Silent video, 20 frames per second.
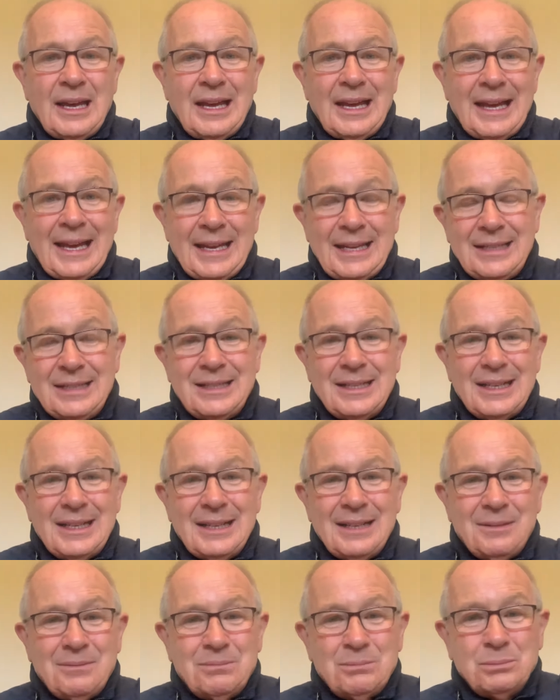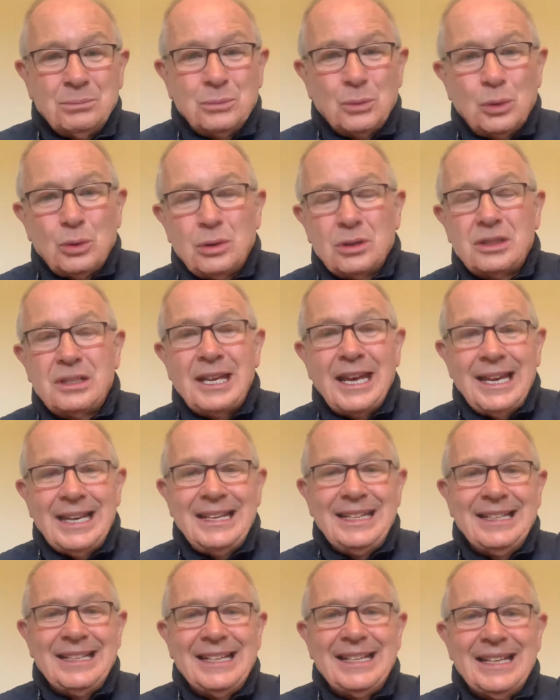and more
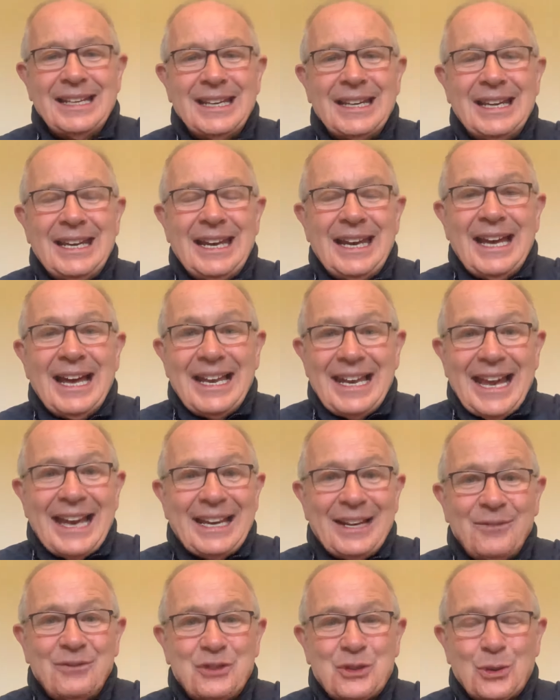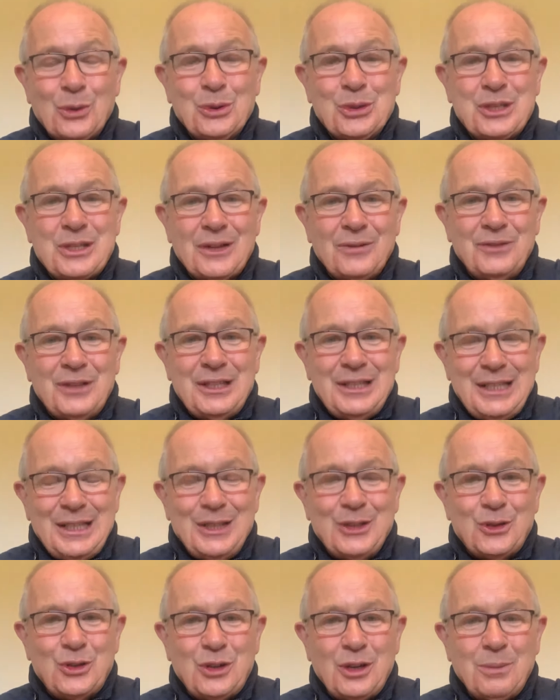tellingly, a lack of trust of the
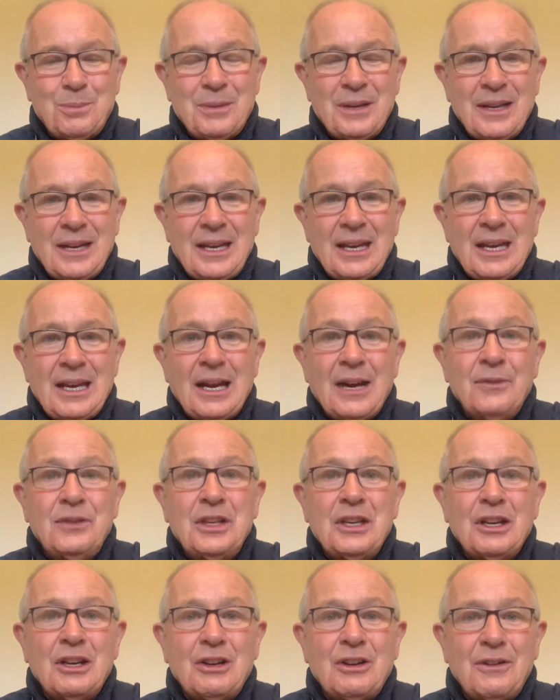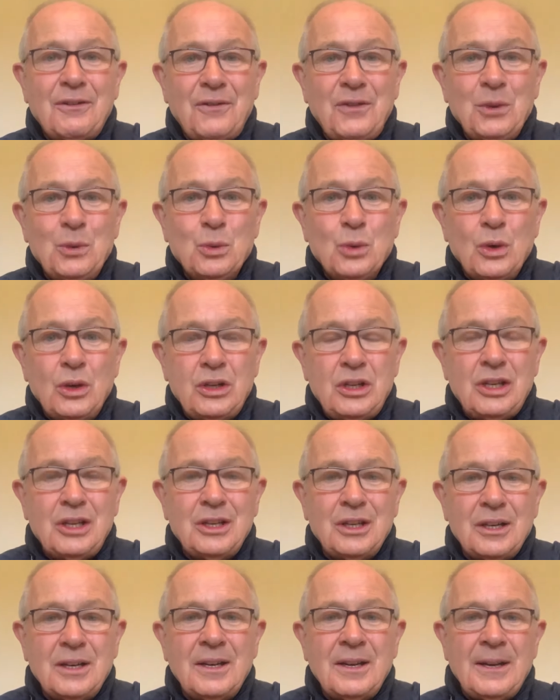leadership of the IRFU
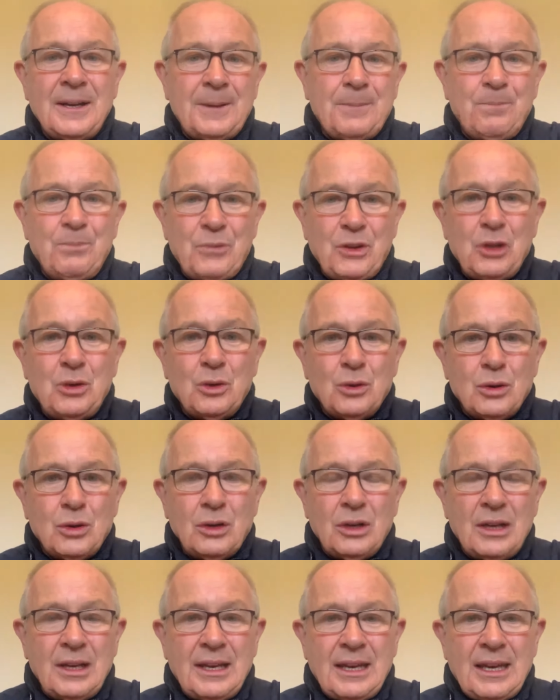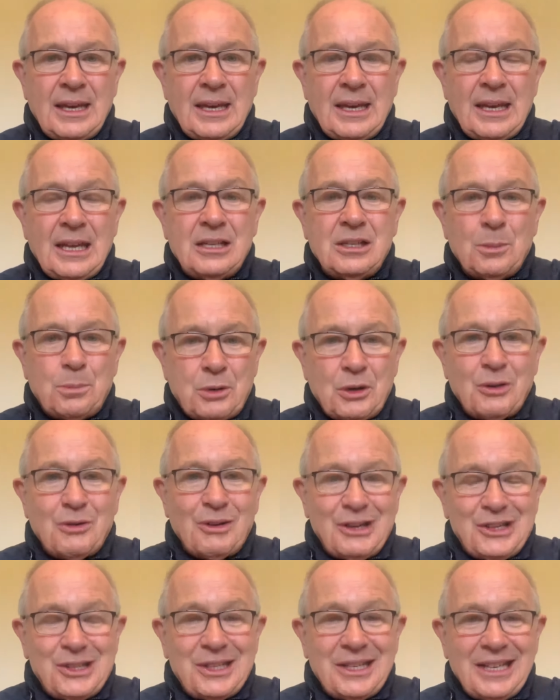to, you know, to
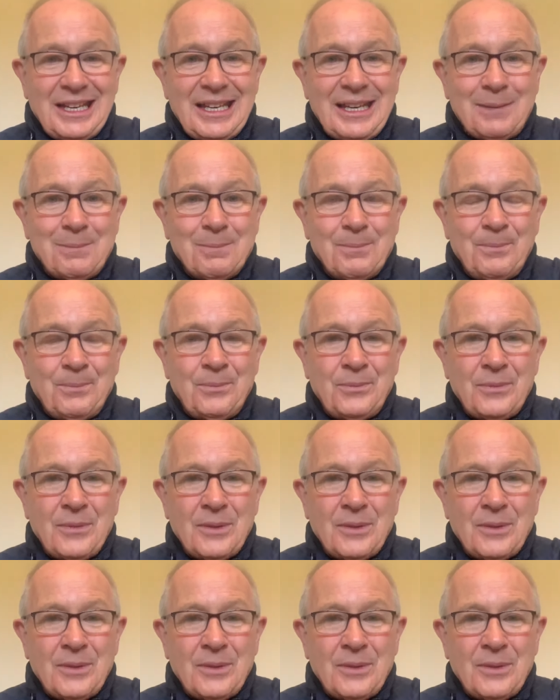progress the game.